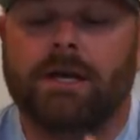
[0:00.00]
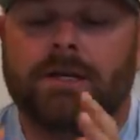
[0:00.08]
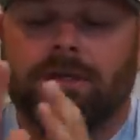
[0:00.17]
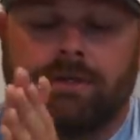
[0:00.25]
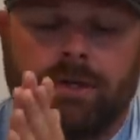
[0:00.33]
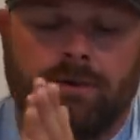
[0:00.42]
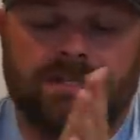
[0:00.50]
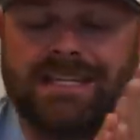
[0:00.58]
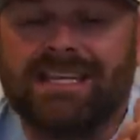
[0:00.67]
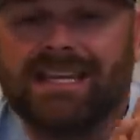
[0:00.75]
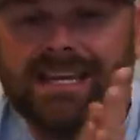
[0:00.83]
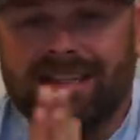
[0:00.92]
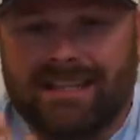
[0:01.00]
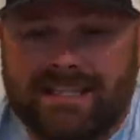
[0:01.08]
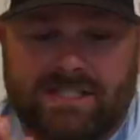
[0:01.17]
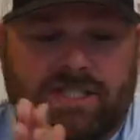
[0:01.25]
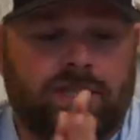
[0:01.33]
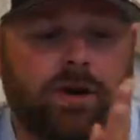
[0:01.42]
So to get
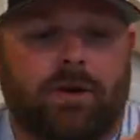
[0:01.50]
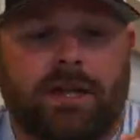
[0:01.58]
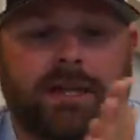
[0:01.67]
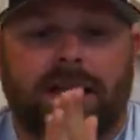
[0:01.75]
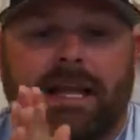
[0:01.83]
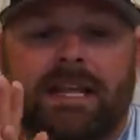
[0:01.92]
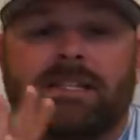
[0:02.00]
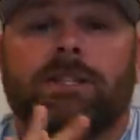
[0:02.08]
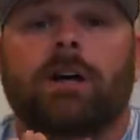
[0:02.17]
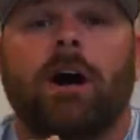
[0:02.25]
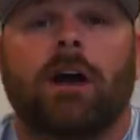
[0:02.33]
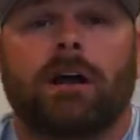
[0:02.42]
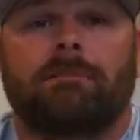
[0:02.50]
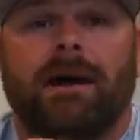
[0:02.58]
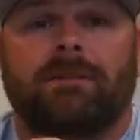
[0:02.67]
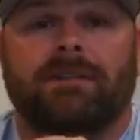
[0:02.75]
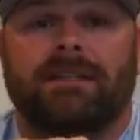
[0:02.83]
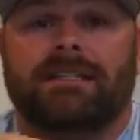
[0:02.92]
this started, let's talk
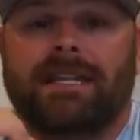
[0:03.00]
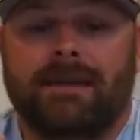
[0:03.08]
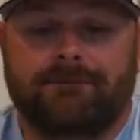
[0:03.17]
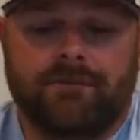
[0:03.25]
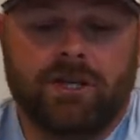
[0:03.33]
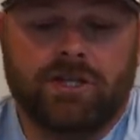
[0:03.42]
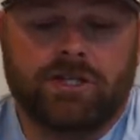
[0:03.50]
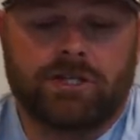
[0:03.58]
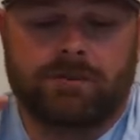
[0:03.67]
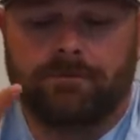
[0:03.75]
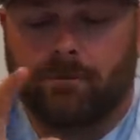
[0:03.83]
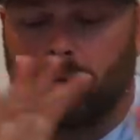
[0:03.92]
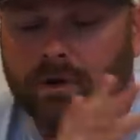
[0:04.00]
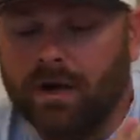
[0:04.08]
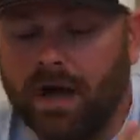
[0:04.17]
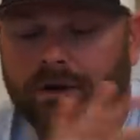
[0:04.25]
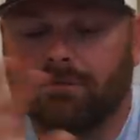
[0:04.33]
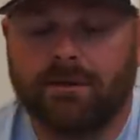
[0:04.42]
about the deep fish. We'll
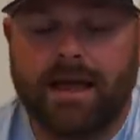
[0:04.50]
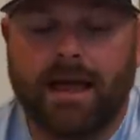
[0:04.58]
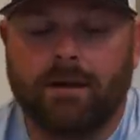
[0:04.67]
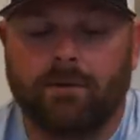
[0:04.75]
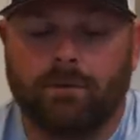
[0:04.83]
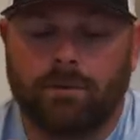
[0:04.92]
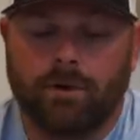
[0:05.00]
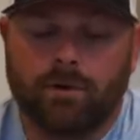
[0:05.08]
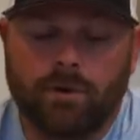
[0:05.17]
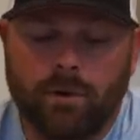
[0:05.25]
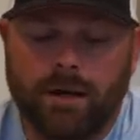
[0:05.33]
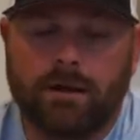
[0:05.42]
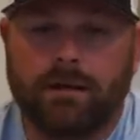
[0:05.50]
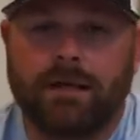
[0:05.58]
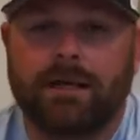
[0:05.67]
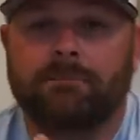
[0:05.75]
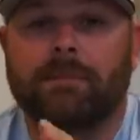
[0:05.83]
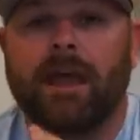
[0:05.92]
cover that real
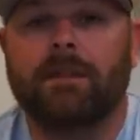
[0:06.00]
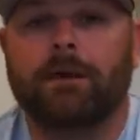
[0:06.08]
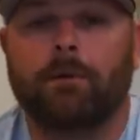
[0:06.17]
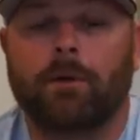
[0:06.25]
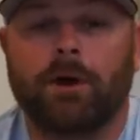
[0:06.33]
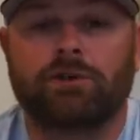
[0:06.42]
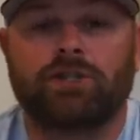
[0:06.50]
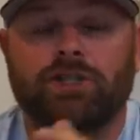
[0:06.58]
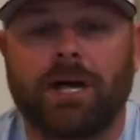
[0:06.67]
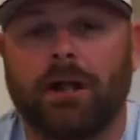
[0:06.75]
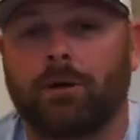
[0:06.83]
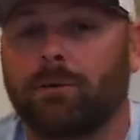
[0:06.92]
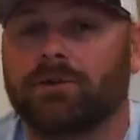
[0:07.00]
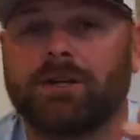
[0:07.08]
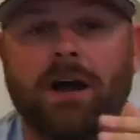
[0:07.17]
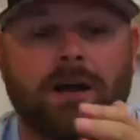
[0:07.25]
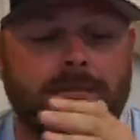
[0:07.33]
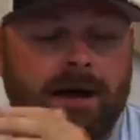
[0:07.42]
quickly, and then we'll go shallow. We'll
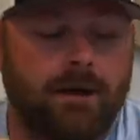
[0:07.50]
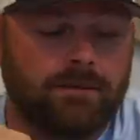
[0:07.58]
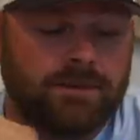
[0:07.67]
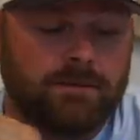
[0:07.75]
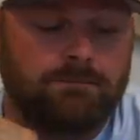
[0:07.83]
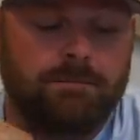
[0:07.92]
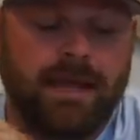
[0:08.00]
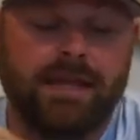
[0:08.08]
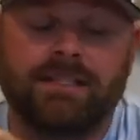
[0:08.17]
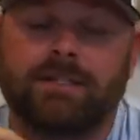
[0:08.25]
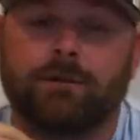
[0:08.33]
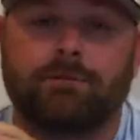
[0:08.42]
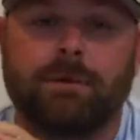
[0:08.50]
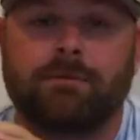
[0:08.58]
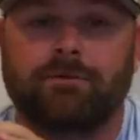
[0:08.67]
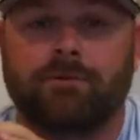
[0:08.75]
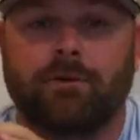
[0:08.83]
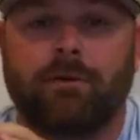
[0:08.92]
talk about some baits to rip
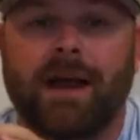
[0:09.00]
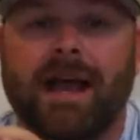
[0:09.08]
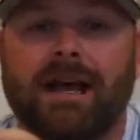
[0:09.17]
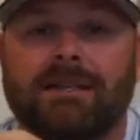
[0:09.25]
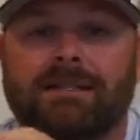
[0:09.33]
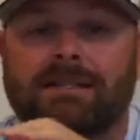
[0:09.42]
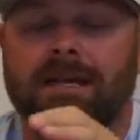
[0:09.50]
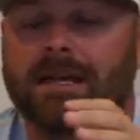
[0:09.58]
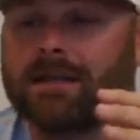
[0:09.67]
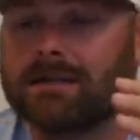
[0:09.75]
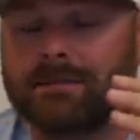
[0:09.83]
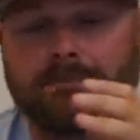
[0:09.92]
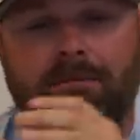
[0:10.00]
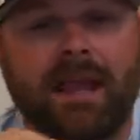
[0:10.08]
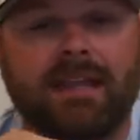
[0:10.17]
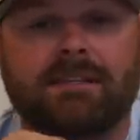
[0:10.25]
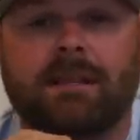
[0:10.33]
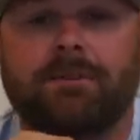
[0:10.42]
through grass, some
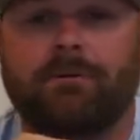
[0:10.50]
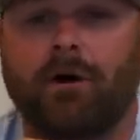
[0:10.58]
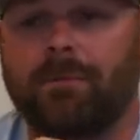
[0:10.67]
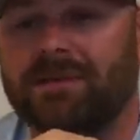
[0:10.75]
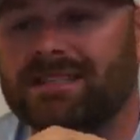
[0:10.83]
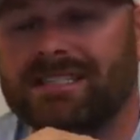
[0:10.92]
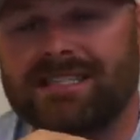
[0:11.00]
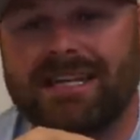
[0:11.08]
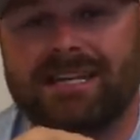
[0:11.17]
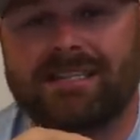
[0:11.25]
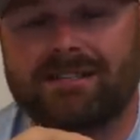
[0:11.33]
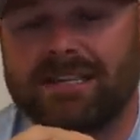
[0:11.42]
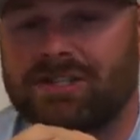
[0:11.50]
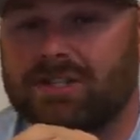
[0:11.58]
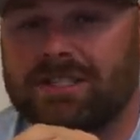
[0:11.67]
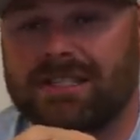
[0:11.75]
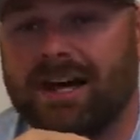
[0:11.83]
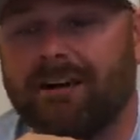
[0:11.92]
baits to throw up in six
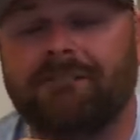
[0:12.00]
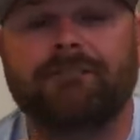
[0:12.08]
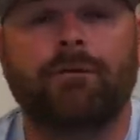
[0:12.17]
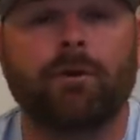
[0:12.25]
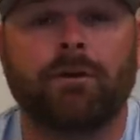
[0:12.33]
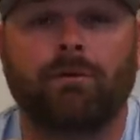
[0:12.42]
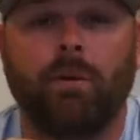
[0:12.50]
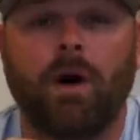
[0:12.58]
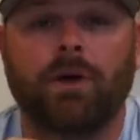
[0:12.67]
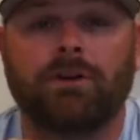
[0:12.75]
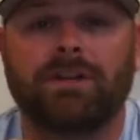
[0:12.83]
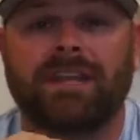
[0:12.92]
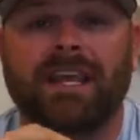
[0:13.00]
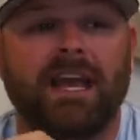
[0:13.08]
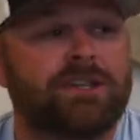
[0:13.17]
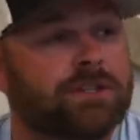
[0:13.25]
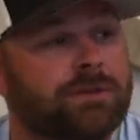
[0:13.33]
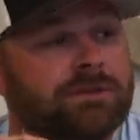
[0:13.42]
inches, a foot of water to
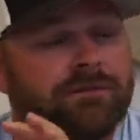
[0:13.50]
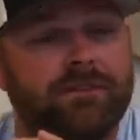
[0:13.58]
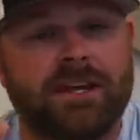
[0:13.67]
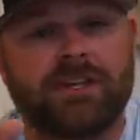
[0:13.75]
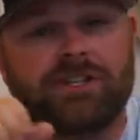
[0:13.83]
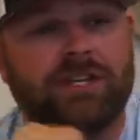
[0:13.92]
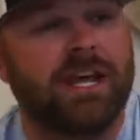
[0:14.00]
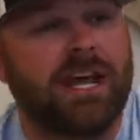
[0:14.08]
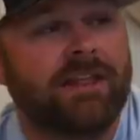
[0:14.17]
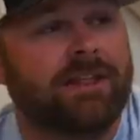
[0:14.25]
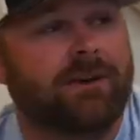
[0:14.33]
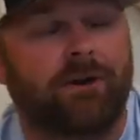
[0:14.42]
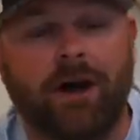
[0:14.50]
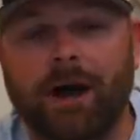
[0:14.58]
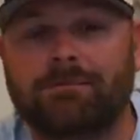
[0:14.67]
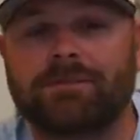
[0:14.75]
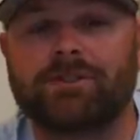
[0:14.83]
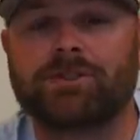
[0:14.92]
catch those fish that are
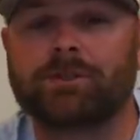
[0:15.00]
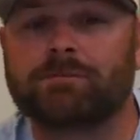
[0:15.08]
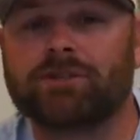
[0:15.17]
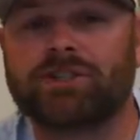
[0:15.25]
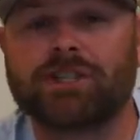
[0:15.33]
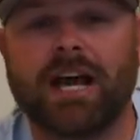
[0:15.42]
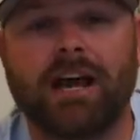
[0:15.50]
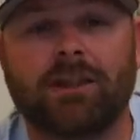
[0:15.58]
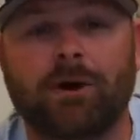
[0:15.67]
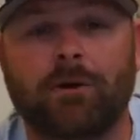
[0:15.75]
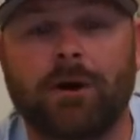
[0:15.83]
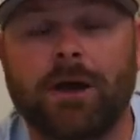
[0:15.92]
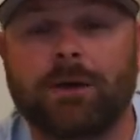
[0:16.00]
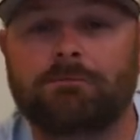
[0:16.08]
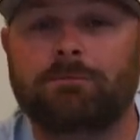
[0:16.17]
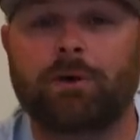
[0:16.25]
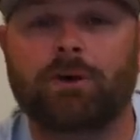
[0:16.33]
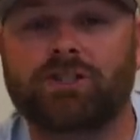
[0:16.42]
up super shallow,
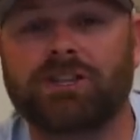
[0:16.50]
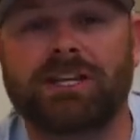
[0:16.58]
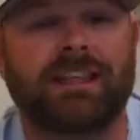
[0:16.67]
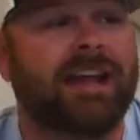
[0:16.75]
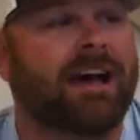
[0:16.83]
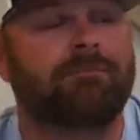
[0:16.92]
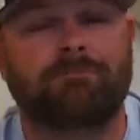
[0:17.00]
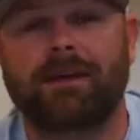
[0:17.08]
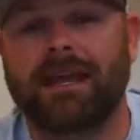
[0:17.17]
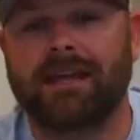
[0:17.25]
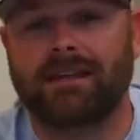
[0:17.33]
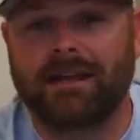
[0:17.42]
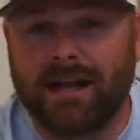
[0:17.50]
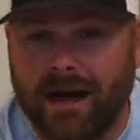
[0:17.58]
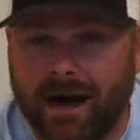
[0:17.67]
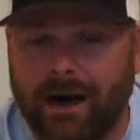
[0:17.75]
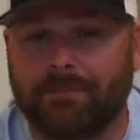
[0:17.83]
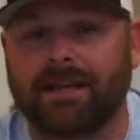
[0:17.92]
pushing that bait
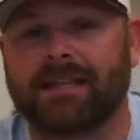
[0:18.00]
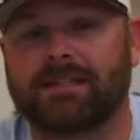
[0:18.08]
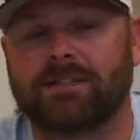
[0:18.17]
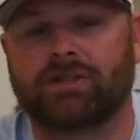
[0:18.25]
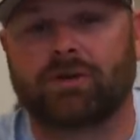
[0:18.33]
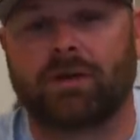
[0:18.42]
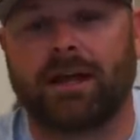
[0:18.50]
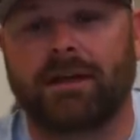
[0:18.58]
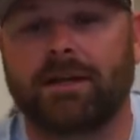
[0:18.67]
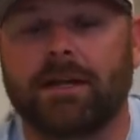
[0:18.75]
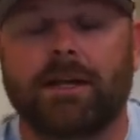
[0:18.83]
up against the shoreline.